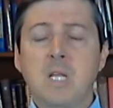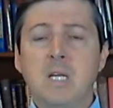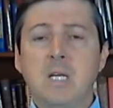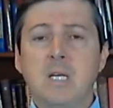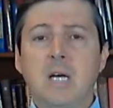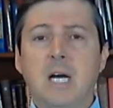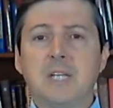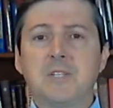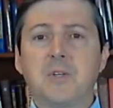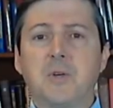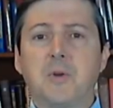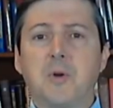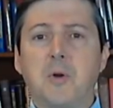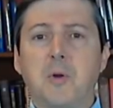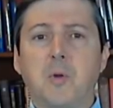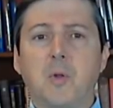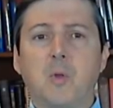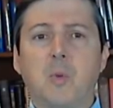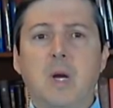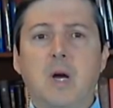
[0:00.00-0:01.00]
I saw an
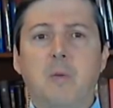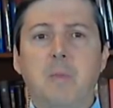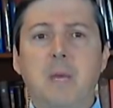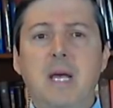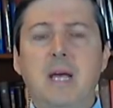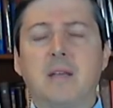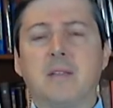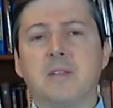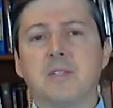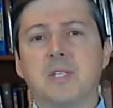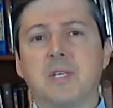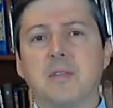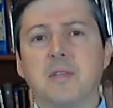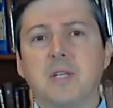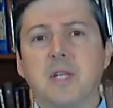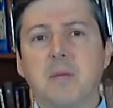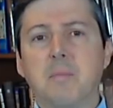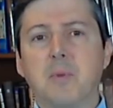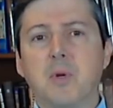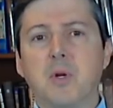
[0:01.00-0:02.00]
article a while back that said the
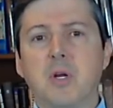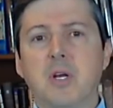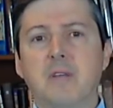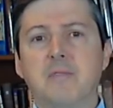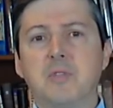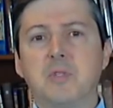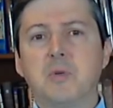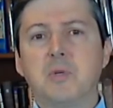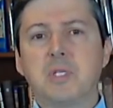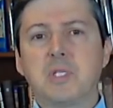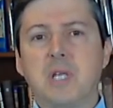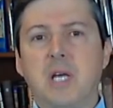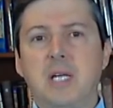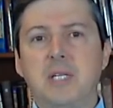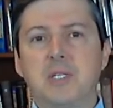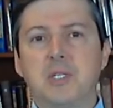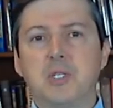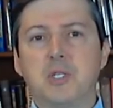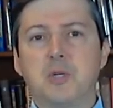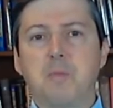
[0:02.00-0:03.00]
number of
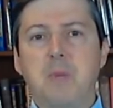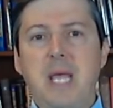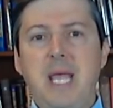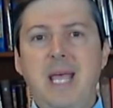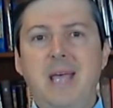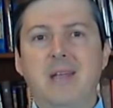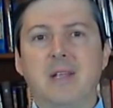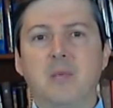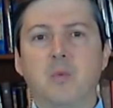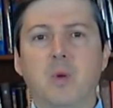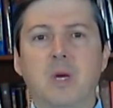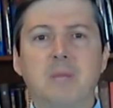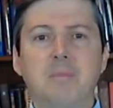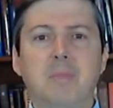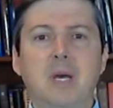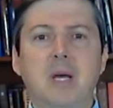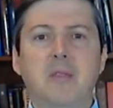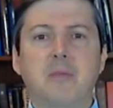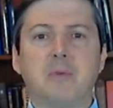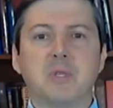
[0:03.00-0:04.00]
suicides in Japan in 1
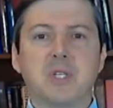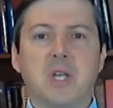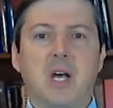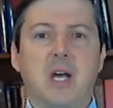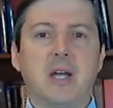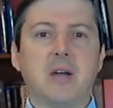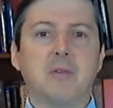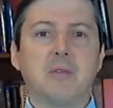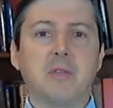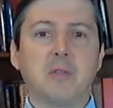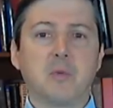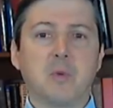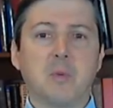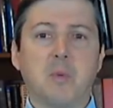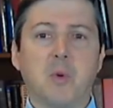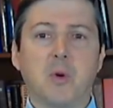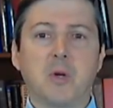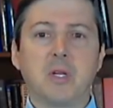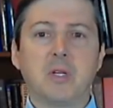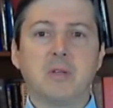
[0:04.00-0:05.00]
month was higher than the
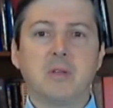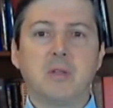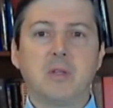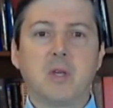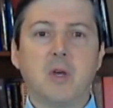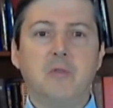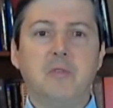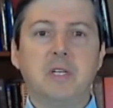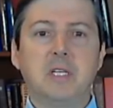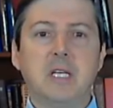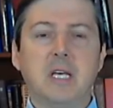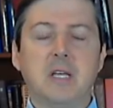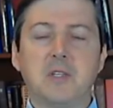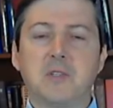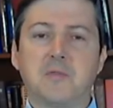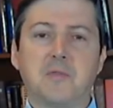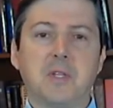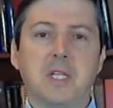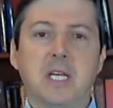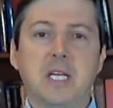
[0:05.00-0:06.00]
reported COVID deaths
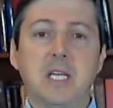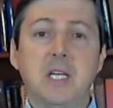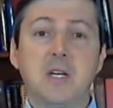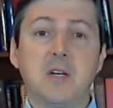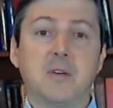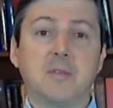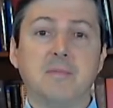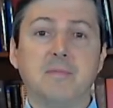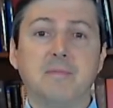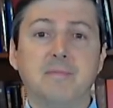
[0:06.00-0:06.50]
for that year.